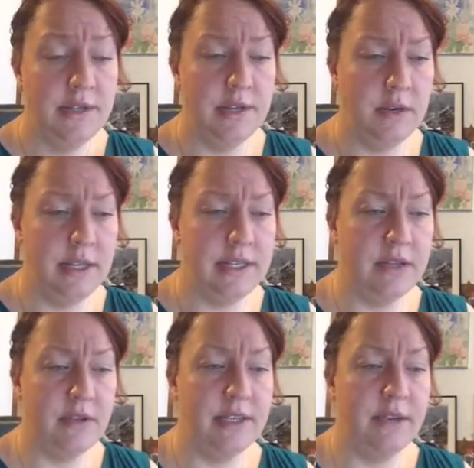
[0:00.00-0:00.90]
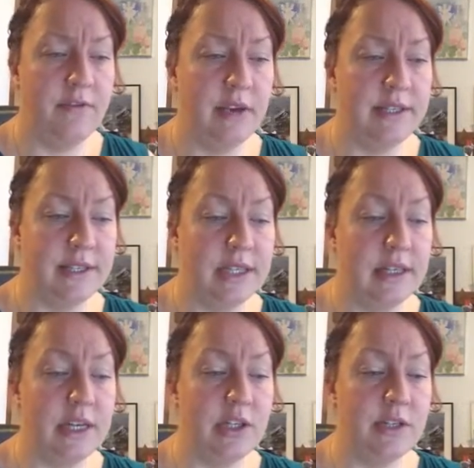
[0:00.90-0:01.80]
So it's interesting for us as
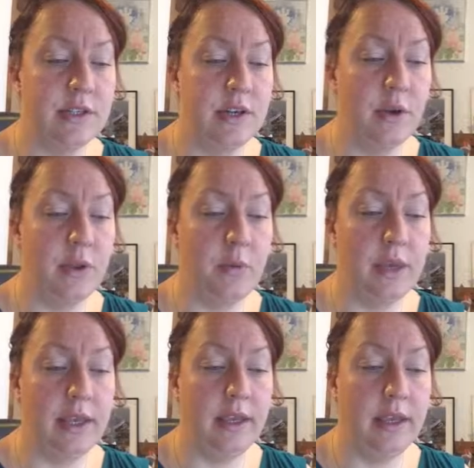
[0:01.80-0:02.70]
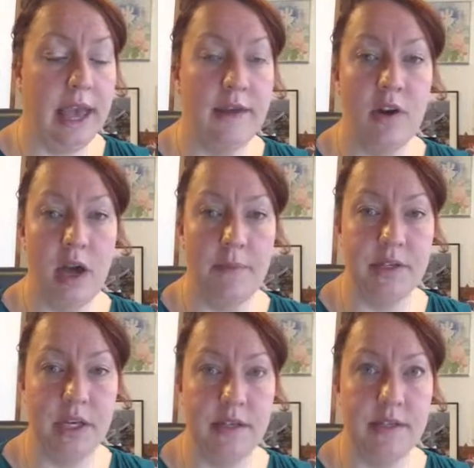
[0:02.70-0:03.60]
clinicians to know that we have an
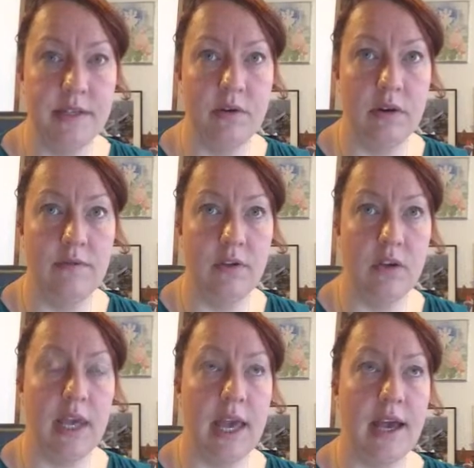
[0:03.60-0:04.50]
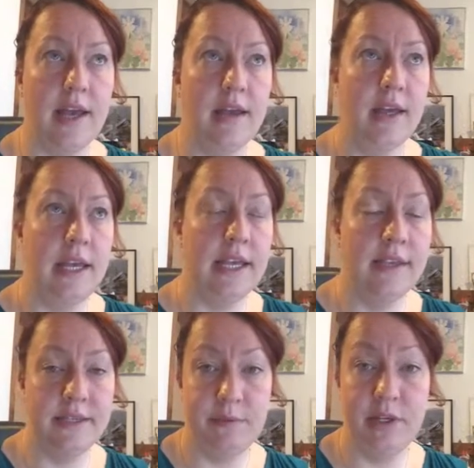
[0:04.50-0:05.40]
option to sort of look at,
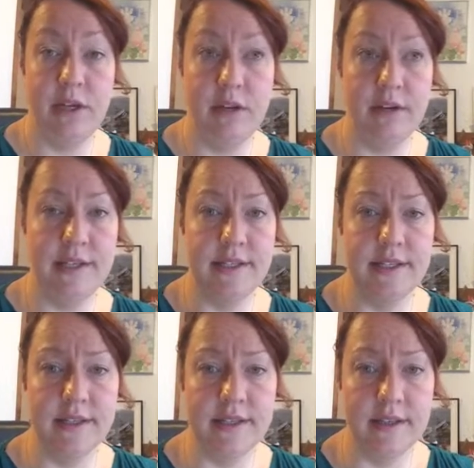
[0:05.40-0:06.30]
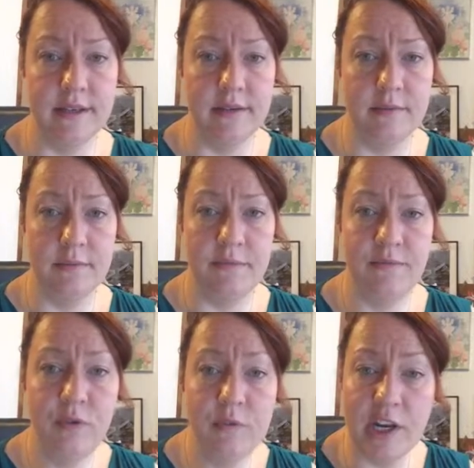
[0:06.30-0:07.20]
in this particular instance, the
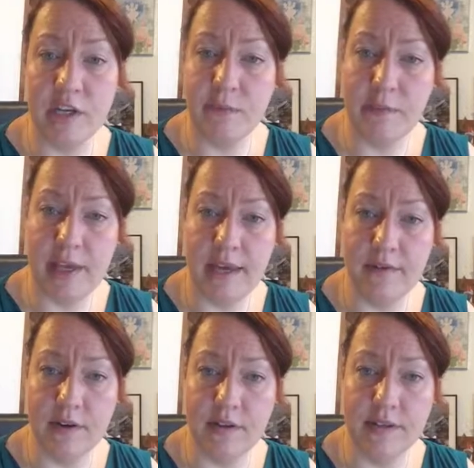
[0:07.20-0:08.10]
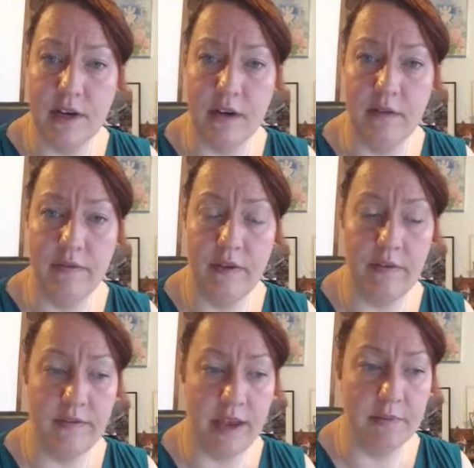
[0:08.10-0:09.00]
food management behaviors of
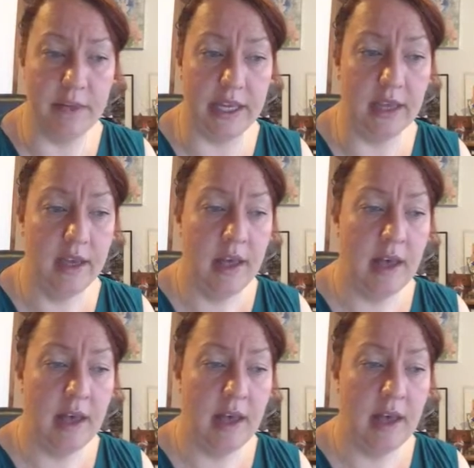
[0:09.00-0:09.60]
a family,